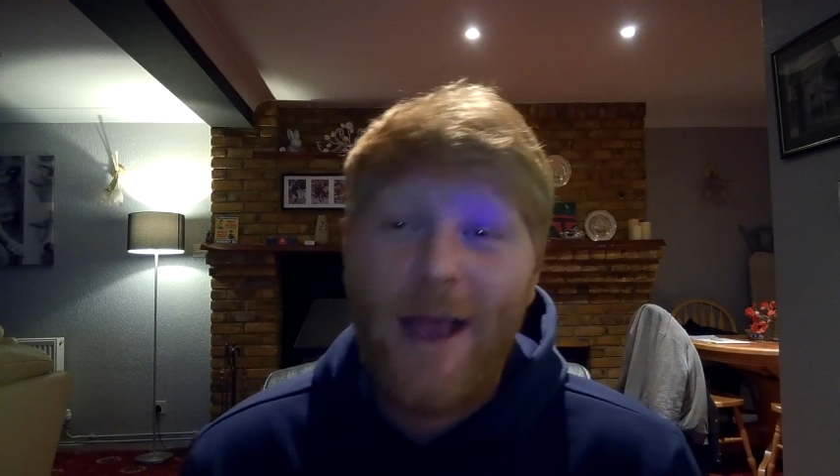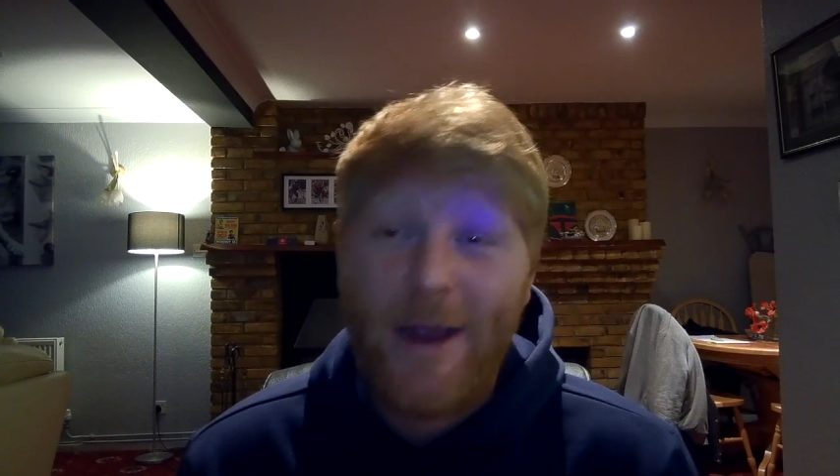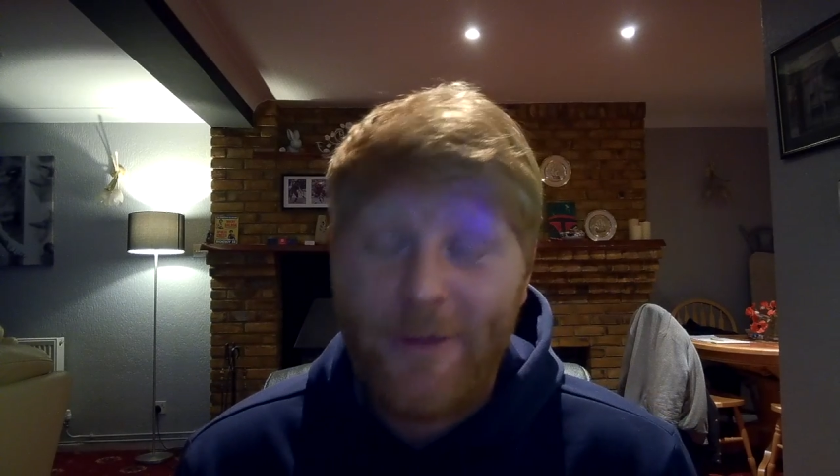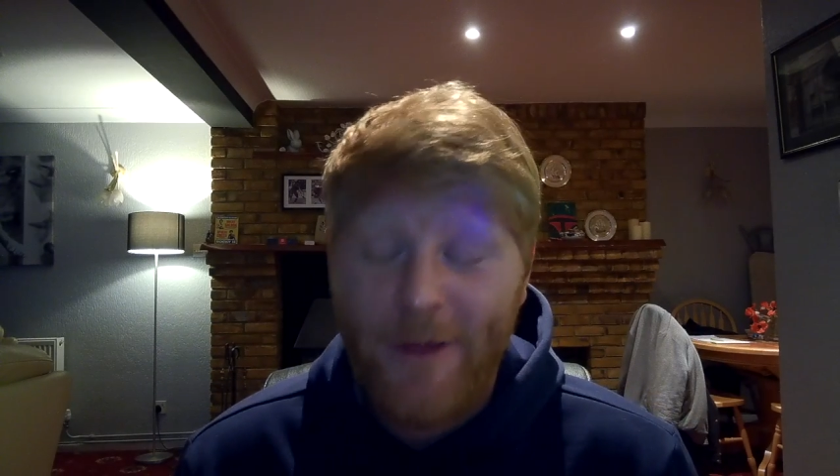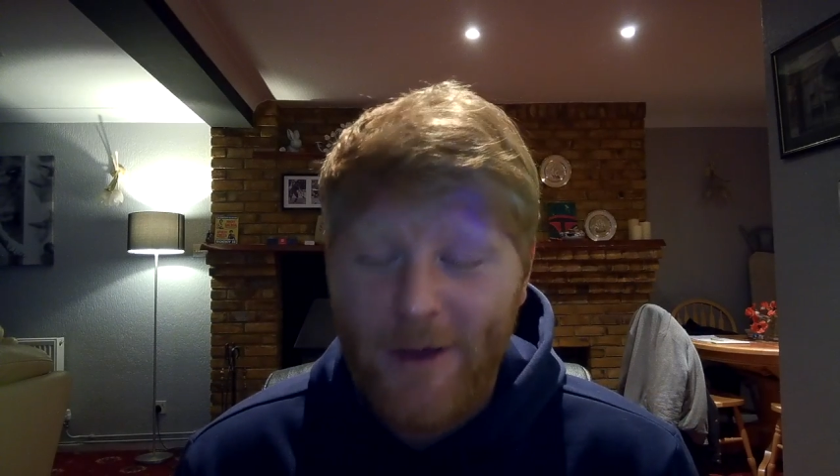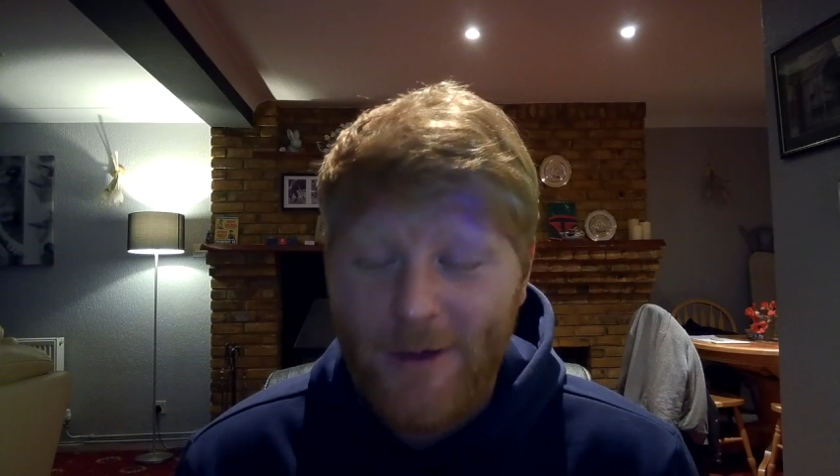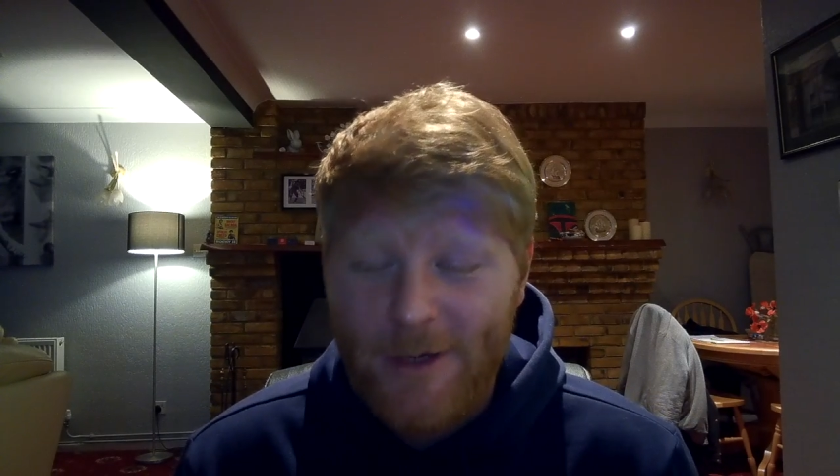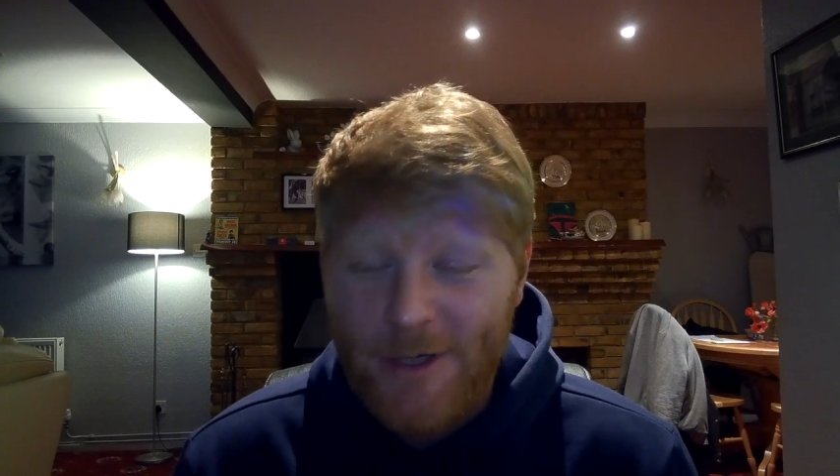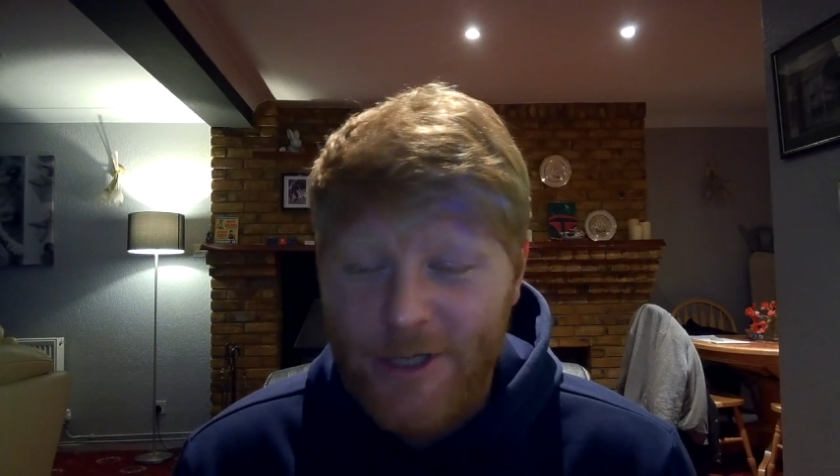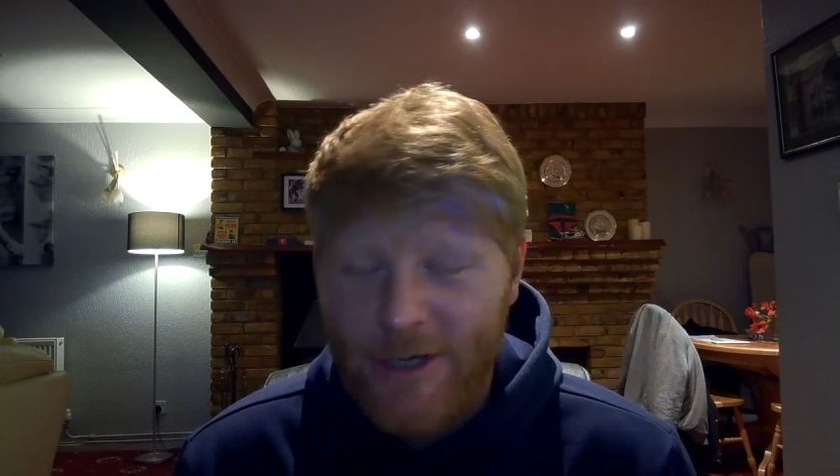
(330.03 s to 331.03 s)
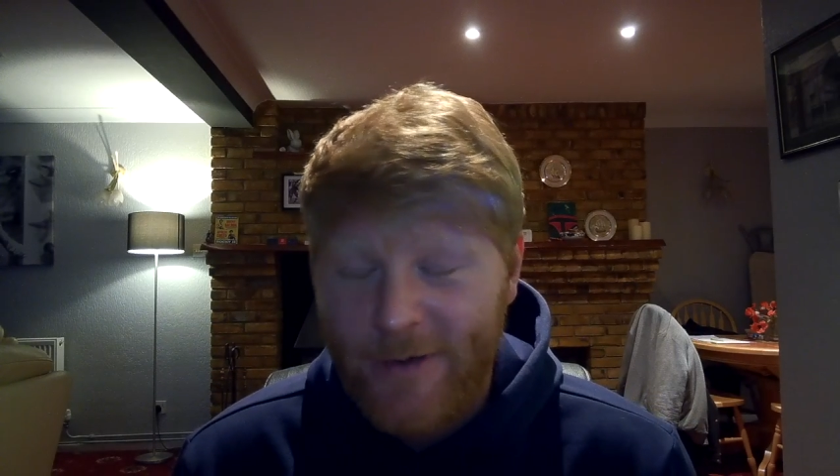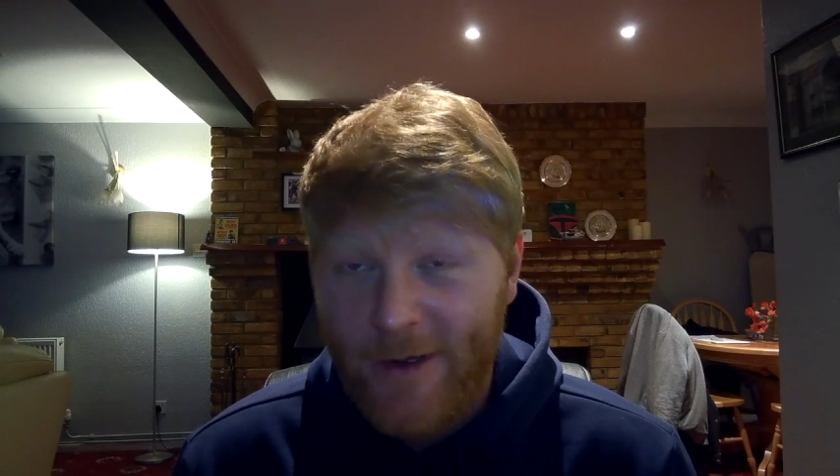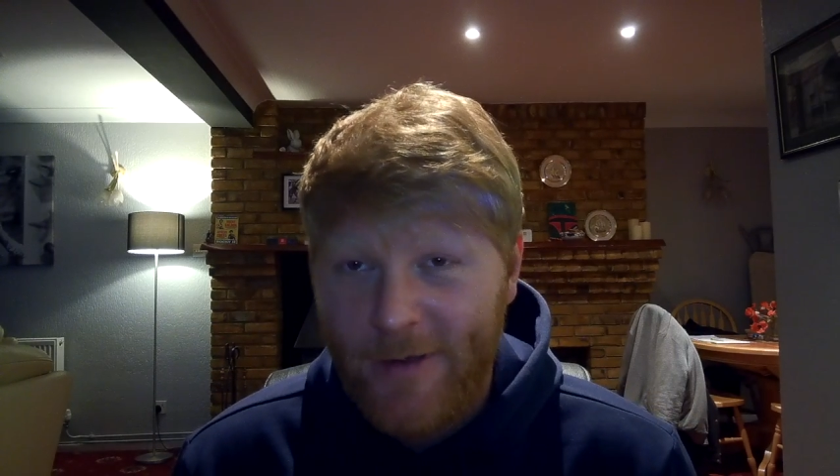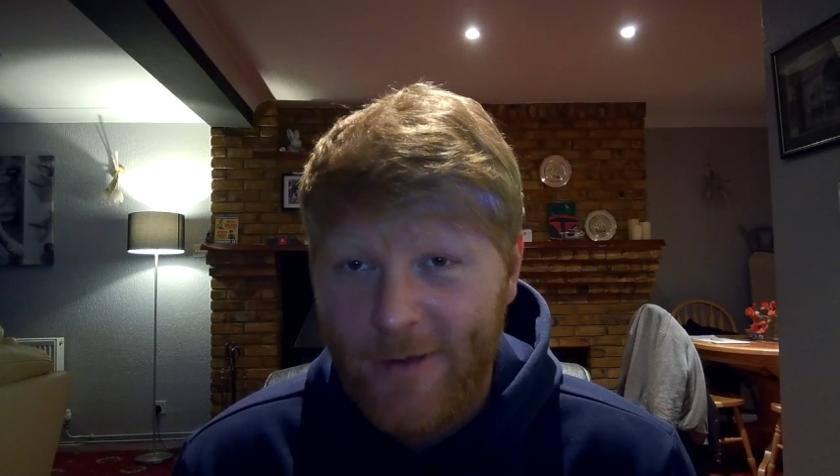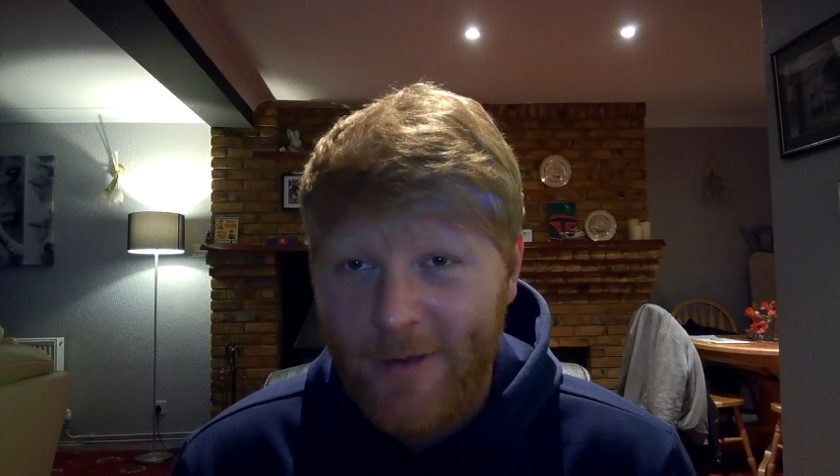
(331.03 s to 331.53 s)
Agatha, she
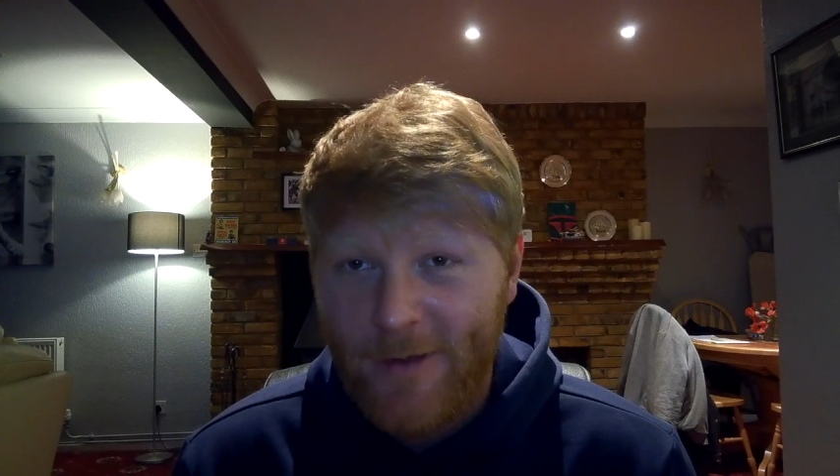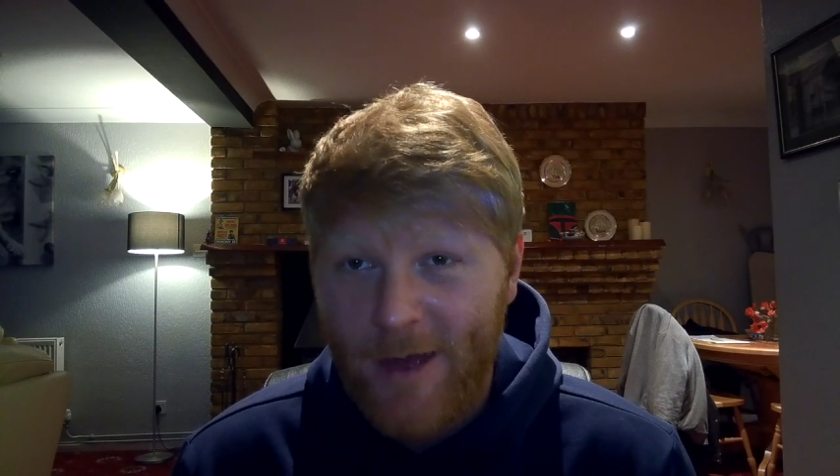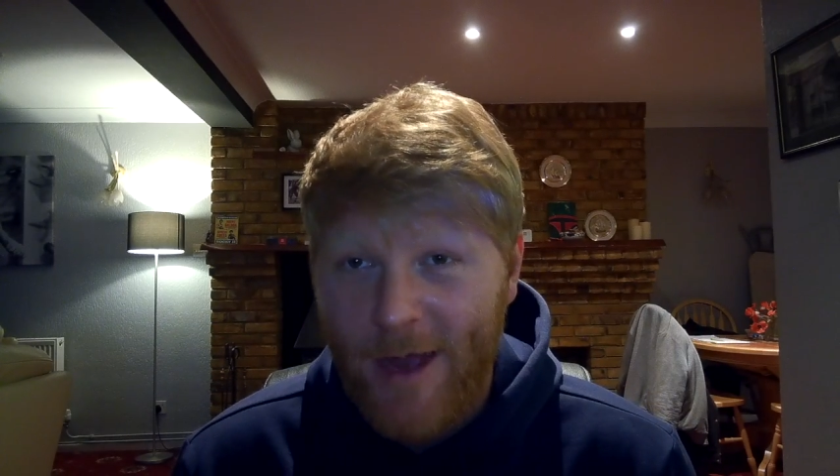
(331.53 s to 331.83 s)
turns